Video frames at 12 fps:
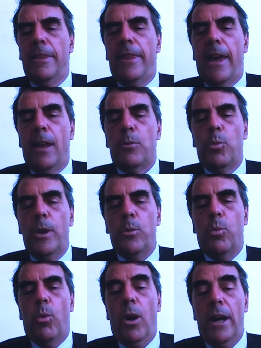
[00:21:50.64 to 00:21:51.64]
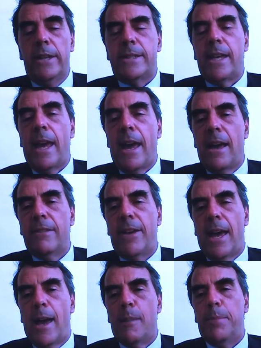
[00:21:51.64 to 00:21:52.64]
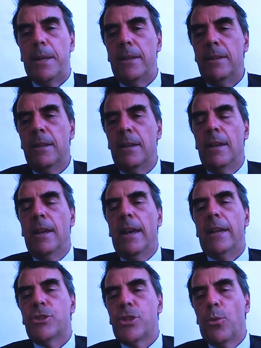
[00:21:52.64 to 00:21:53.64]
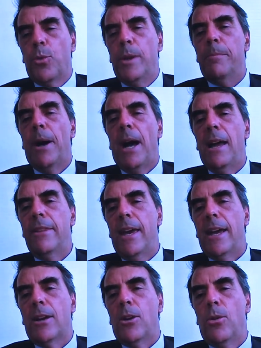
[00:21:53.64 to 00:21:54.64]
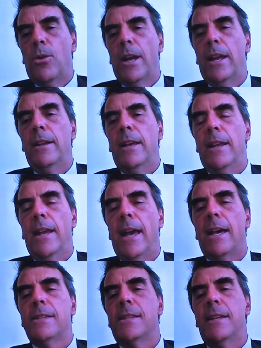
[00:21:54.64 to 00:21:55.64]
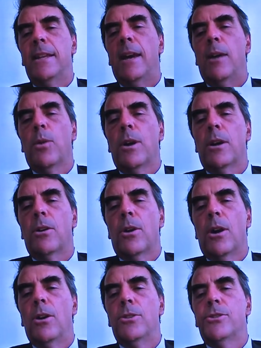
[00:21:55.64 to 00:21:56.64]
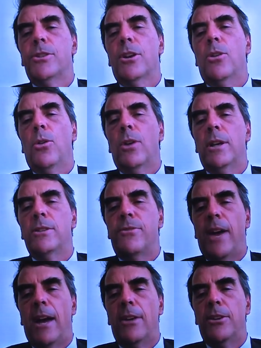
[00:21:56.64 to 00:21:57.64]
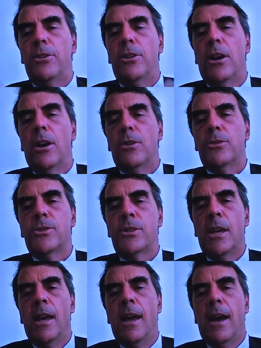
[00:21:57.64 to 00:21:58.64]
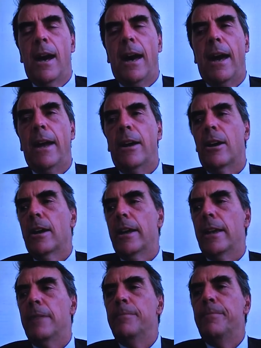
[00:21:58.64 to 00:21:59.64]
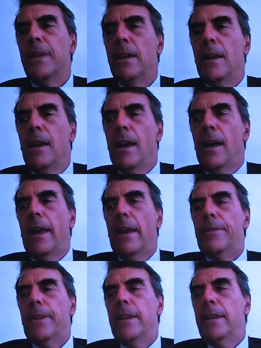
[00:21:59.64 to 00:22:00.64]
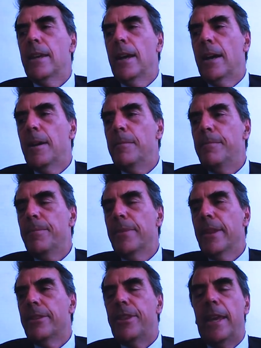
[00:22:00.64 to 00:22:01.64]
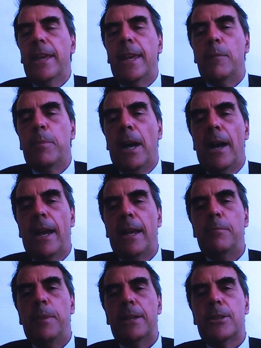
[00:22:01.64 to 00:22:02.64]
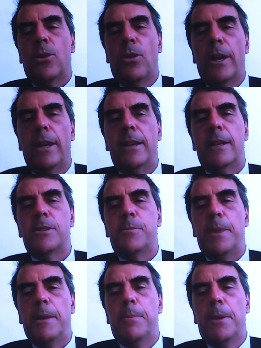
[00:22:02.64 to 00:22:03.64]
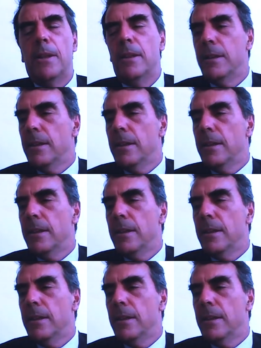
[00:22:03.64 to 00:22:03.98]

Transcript: that we want to have happen. And so we buy that coin, and as the network grows, the coin's value goes higher. And the thinking behind Bitcoin as people